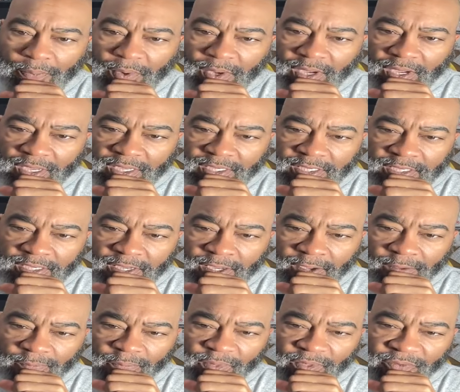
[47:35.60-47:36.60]
us
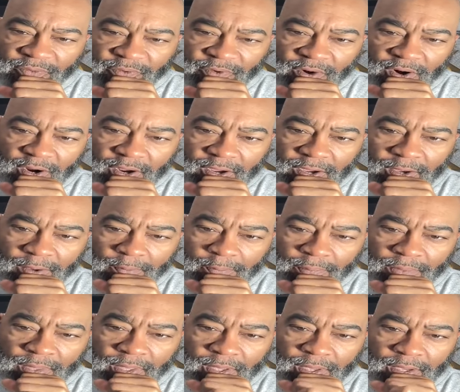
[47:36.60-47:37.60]
from
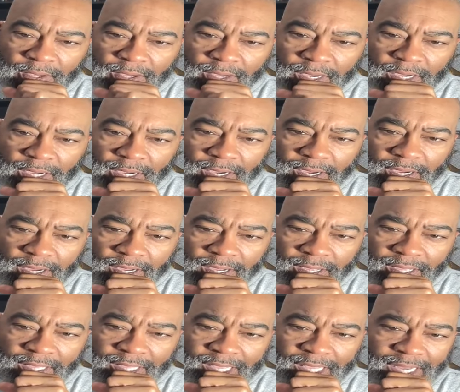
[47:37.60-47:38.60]
uh,
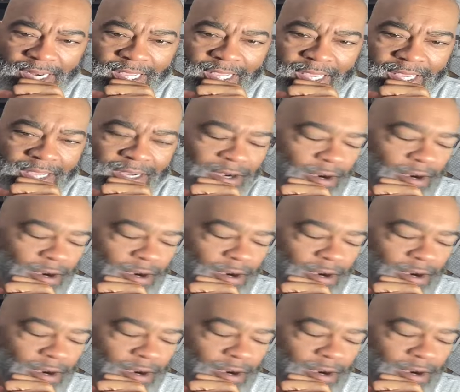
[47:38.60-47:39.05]
getting in